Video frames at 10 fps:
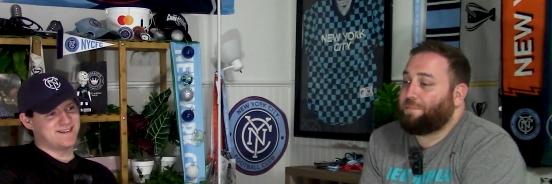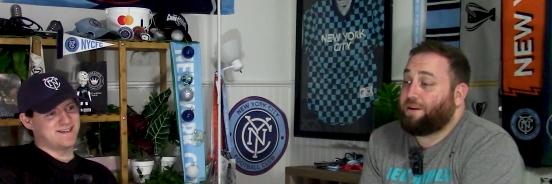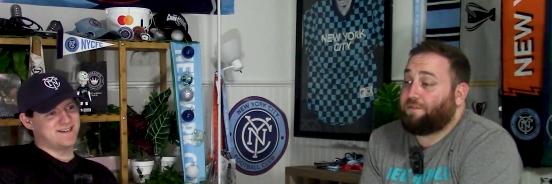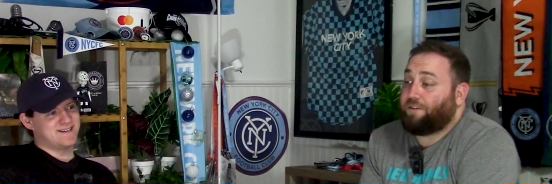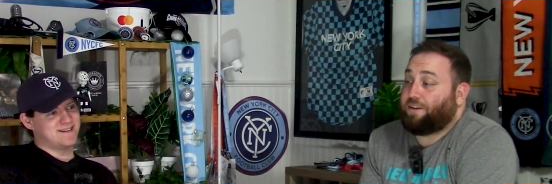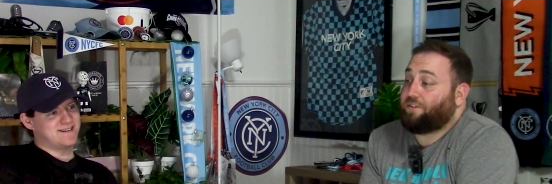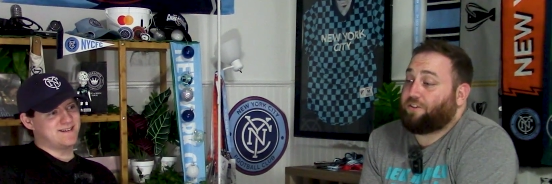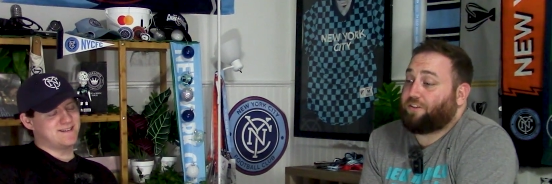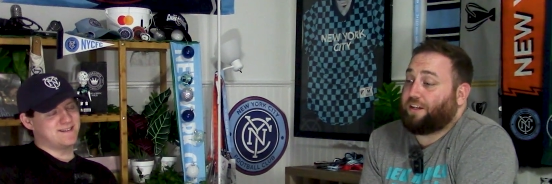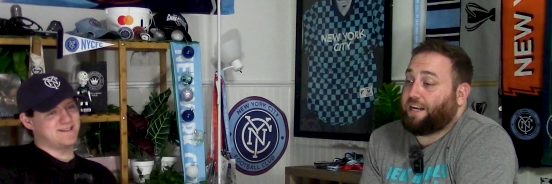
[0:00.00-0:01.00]
Speaker 1: But if he's
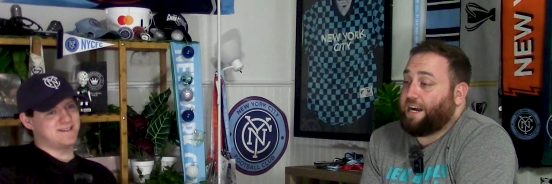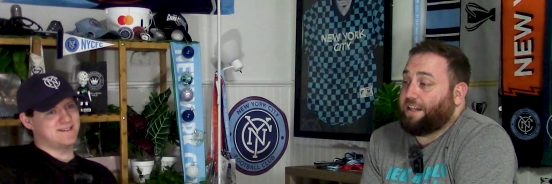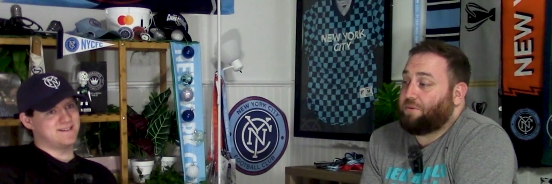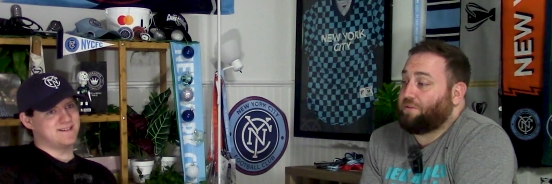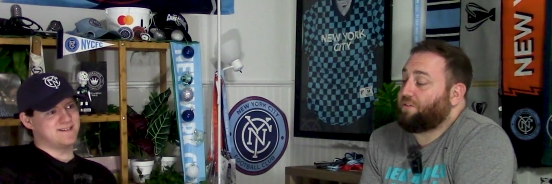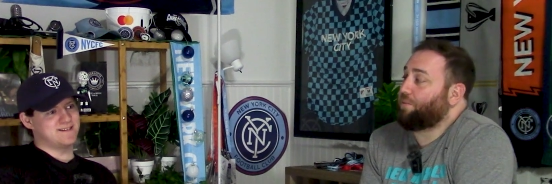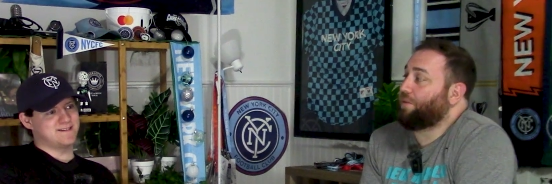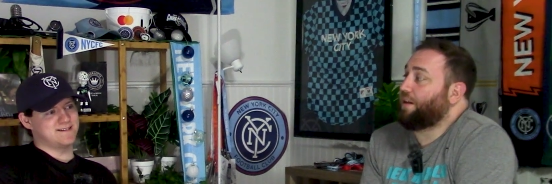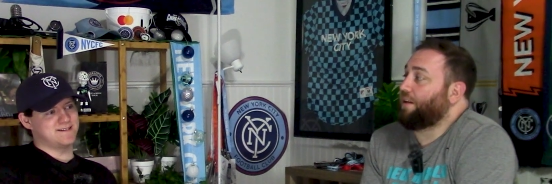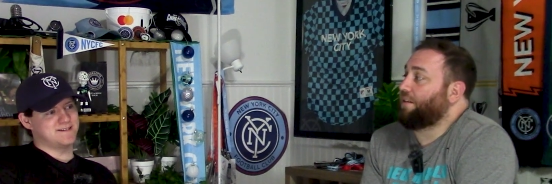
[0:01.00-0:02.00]
just a guy that wants to
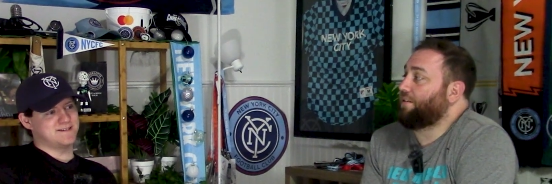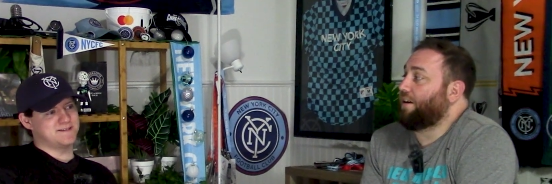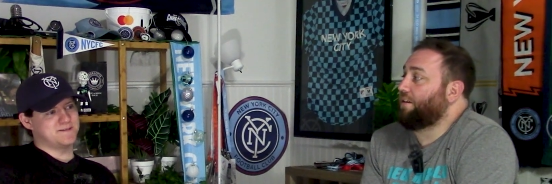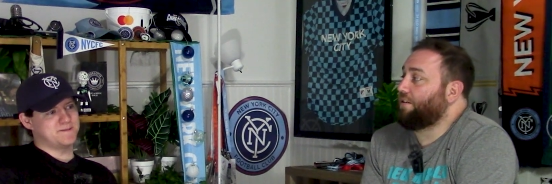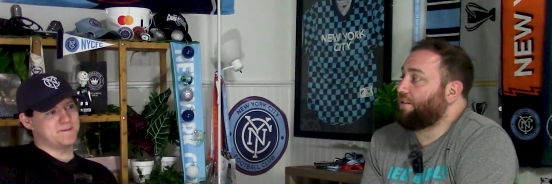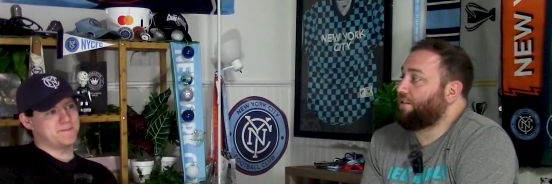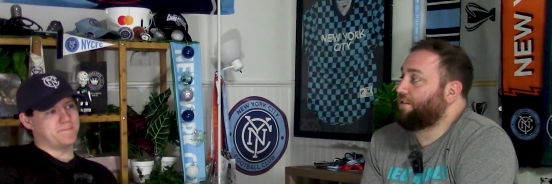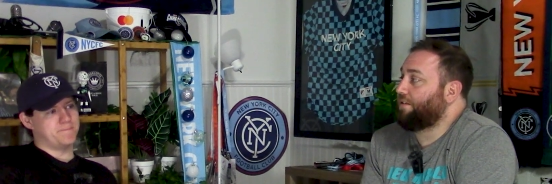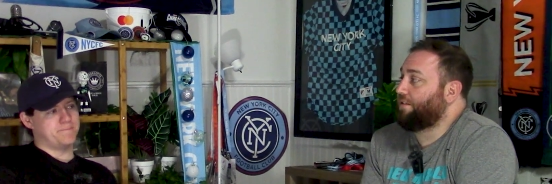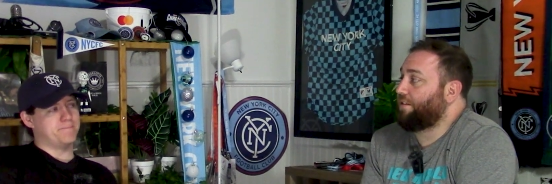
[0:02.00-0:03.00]
play soccer,
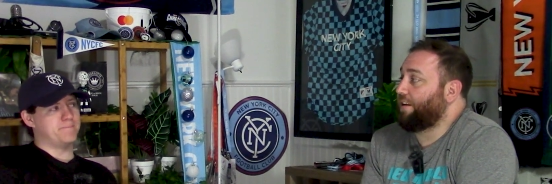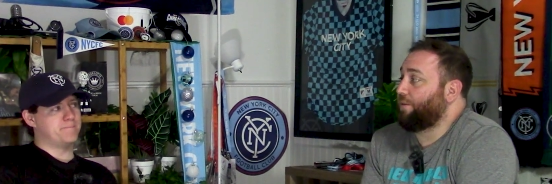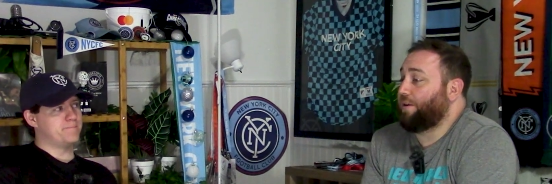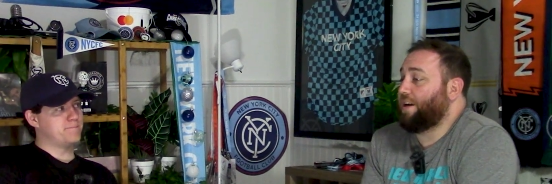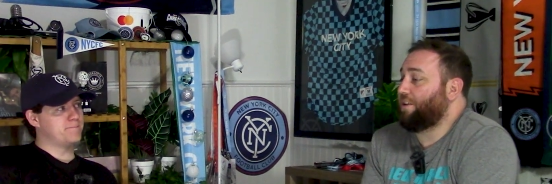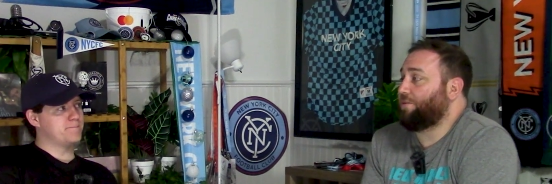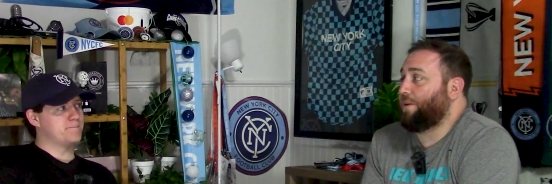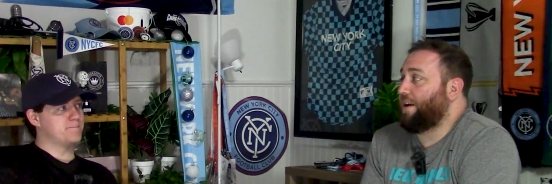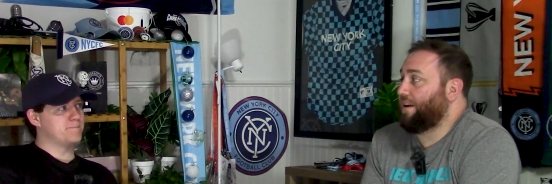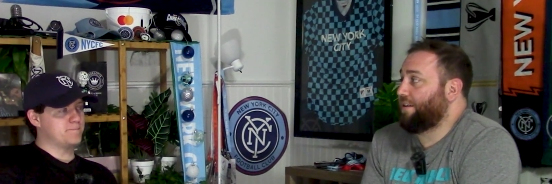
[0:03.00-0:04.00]
mm-hmm. we got a
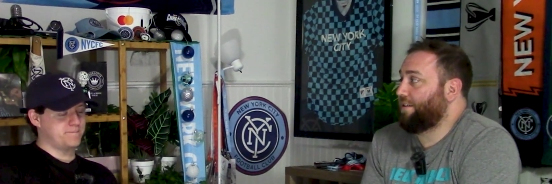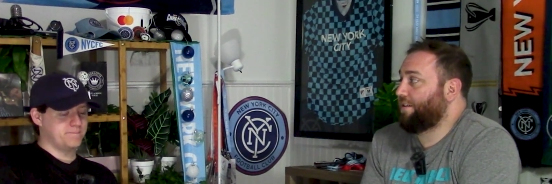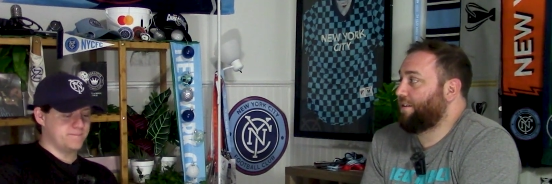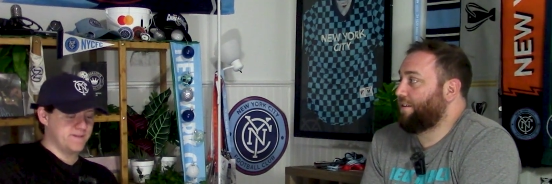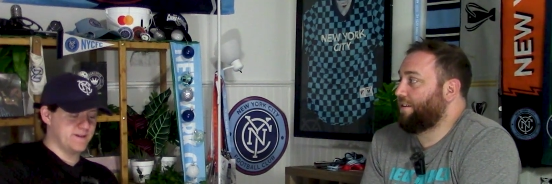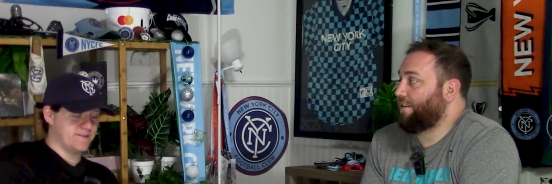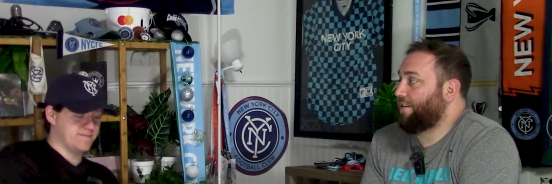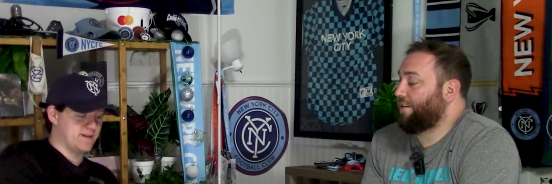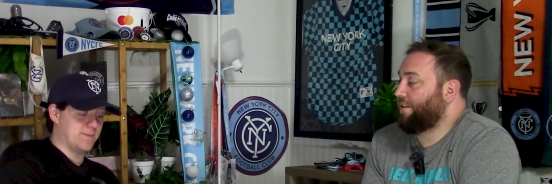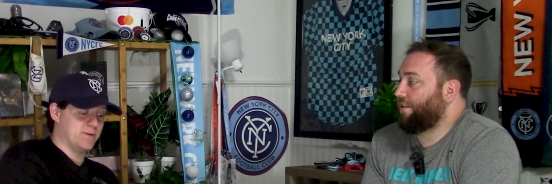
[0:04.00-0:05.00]
spot. Yeah,
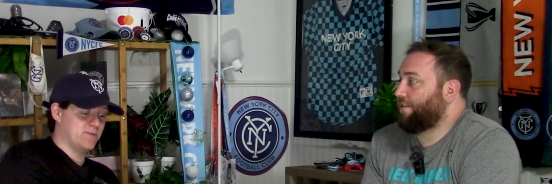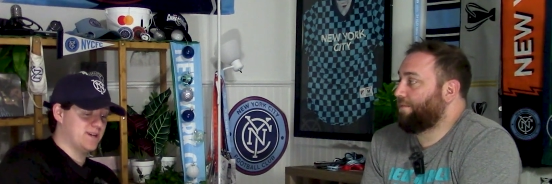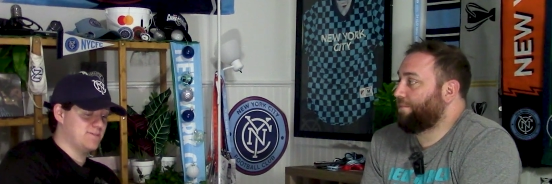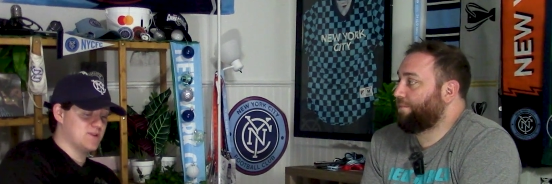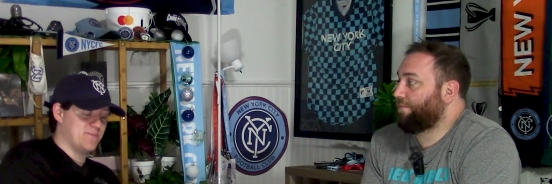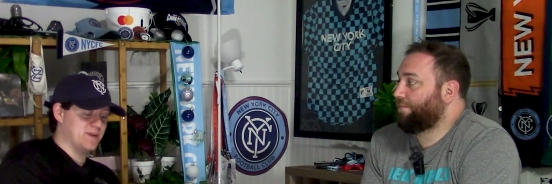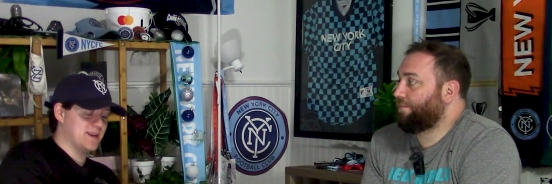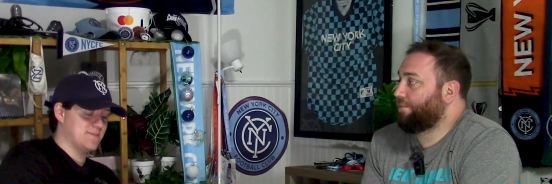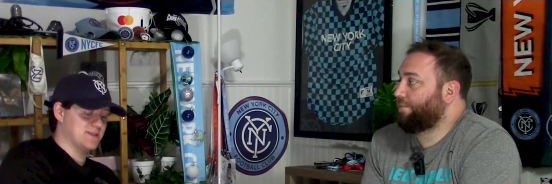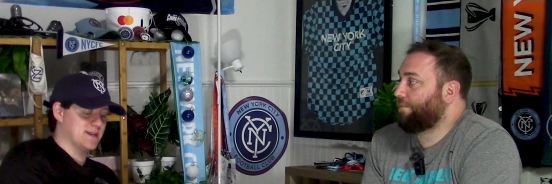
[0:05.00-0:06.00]
Speaker 2: I mean, we keep dropping
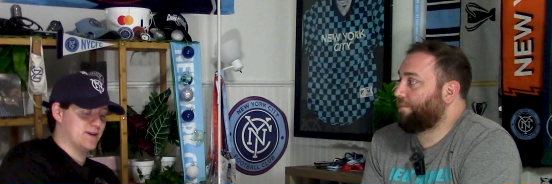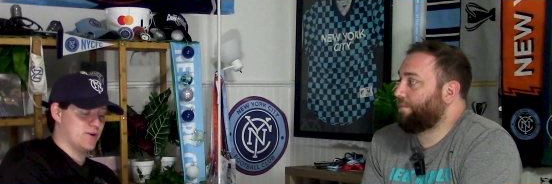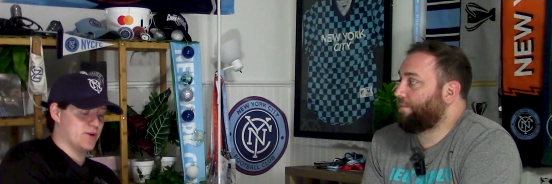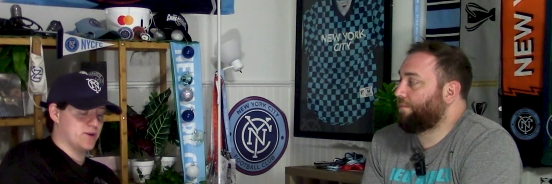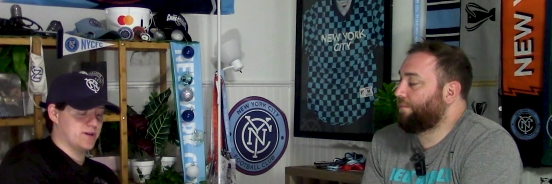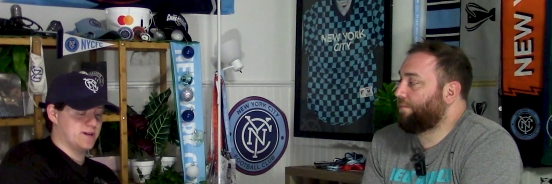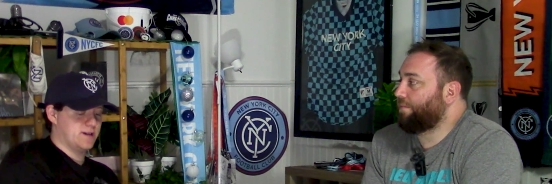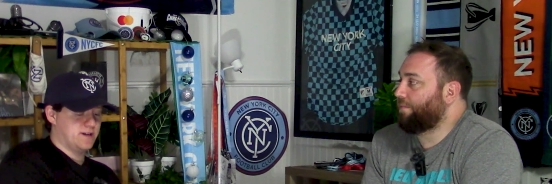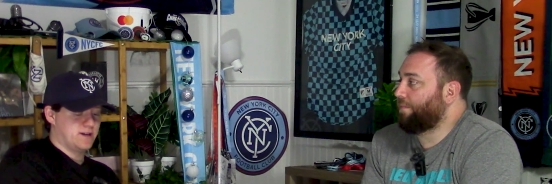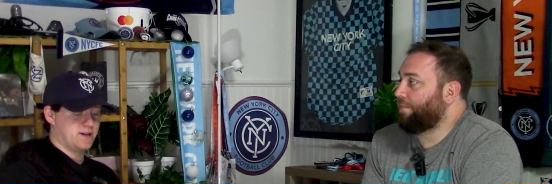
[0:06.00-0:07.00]
names that are
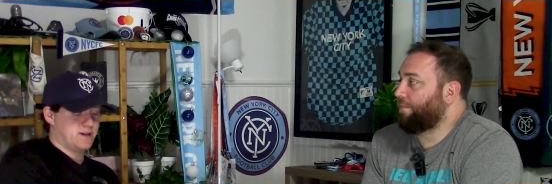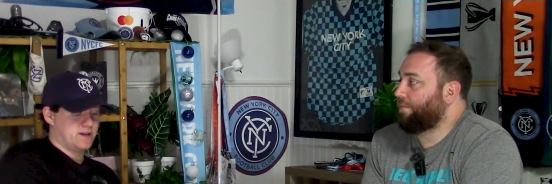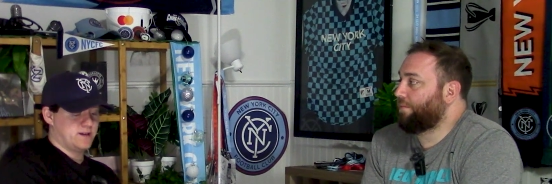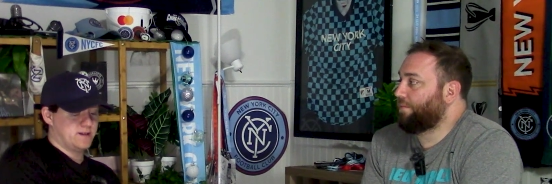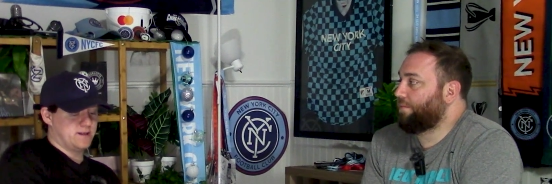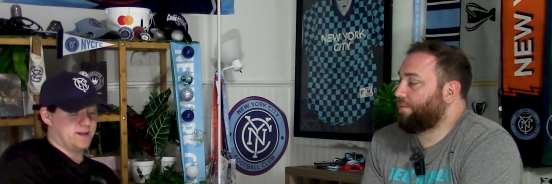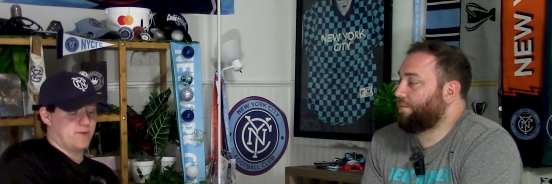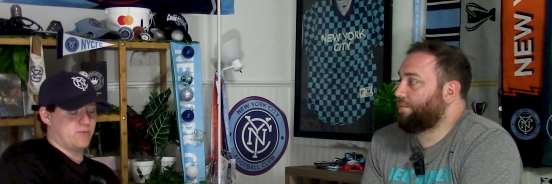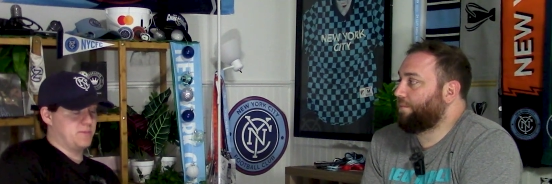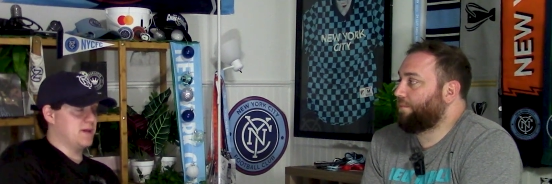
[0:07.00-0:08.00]
uh,
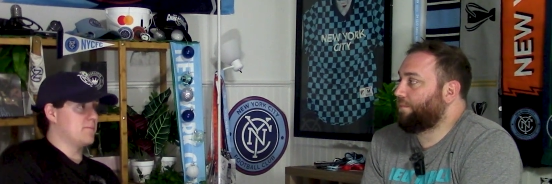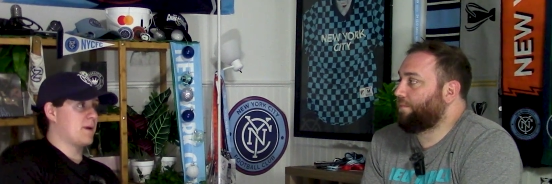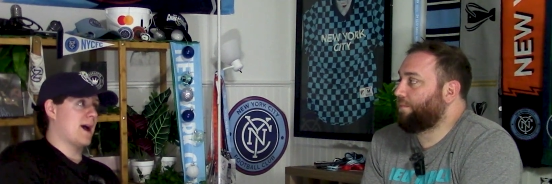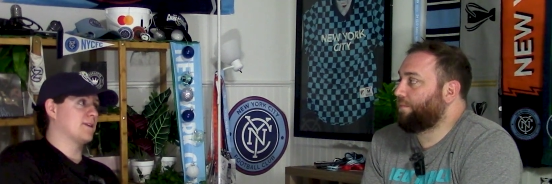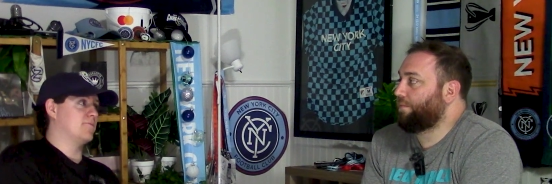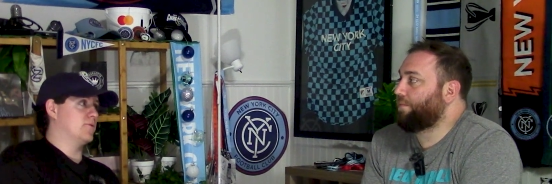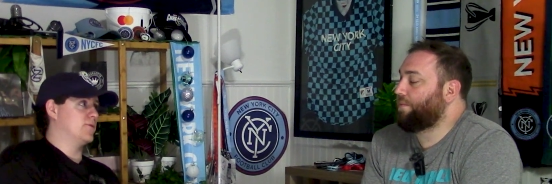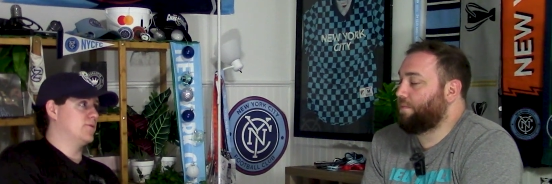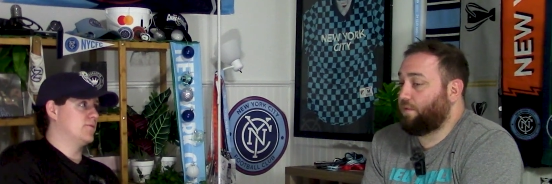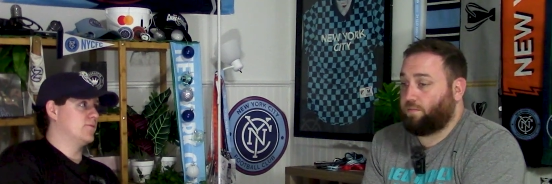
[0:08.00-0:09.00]
that would be
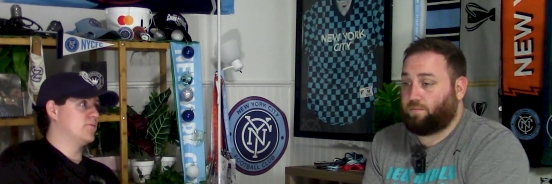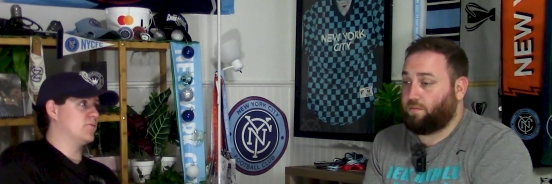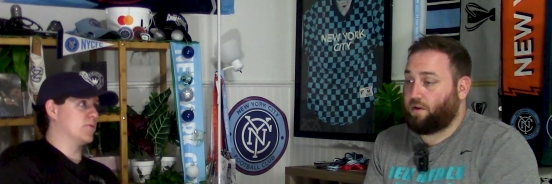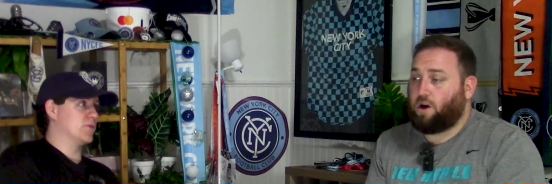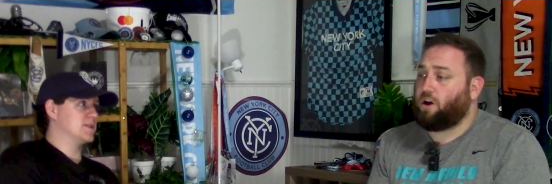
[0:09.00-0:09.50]
impactful for